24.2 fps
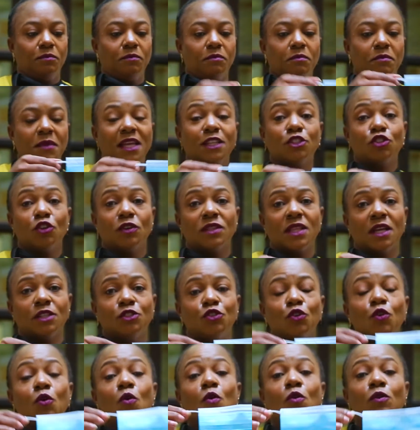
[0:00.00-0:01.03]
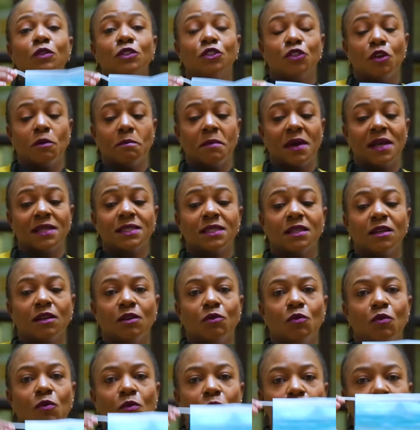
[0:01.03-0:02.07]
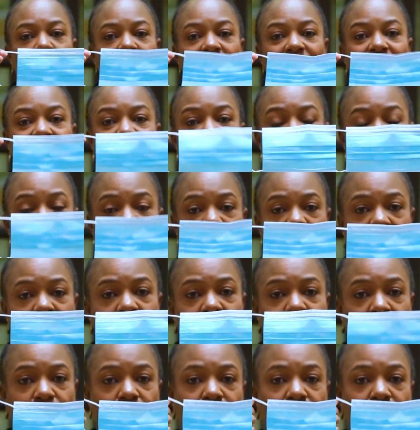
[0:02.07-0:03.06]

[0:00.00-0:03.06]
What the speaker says: Make sure that you hold your mask with the strings.